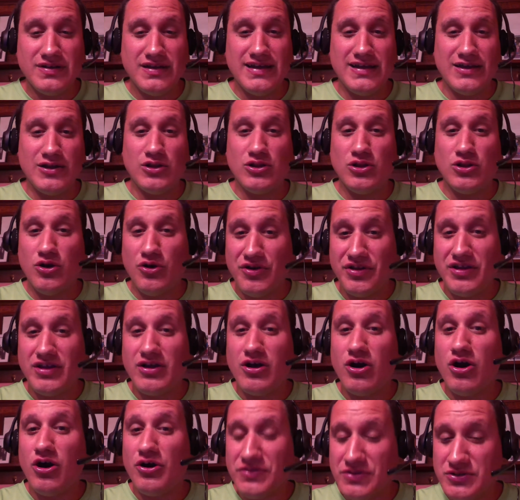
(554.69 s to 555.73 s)
and Claudia
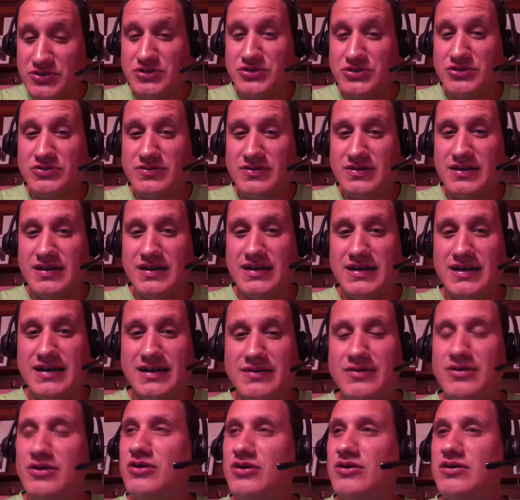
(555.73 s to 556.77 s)
Altucher.
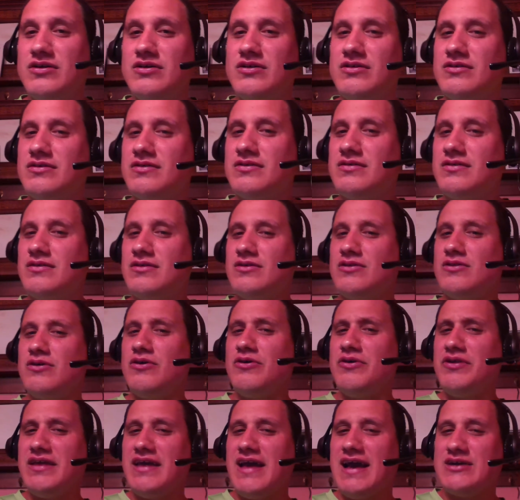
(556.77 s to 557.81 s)

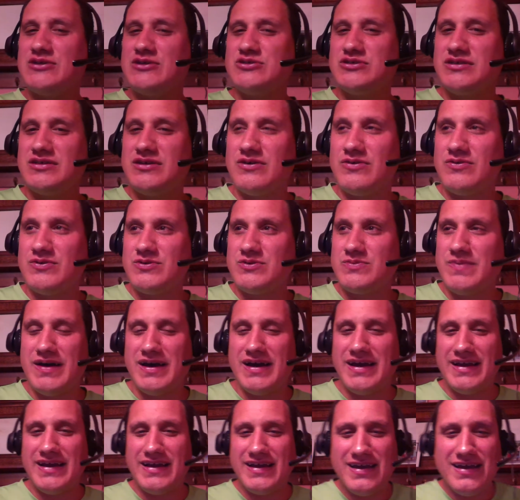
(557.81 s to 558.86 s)
Claudia actually goes
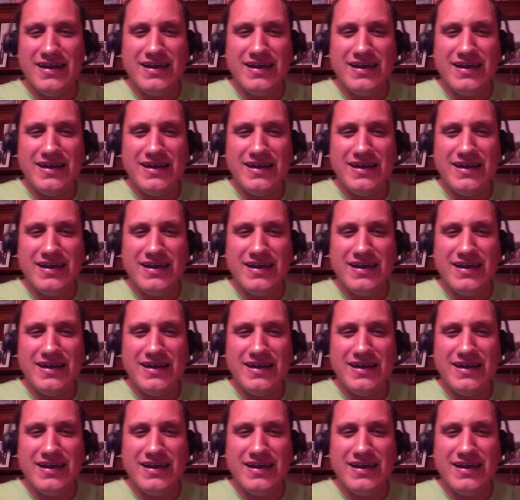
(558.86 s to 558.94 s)
by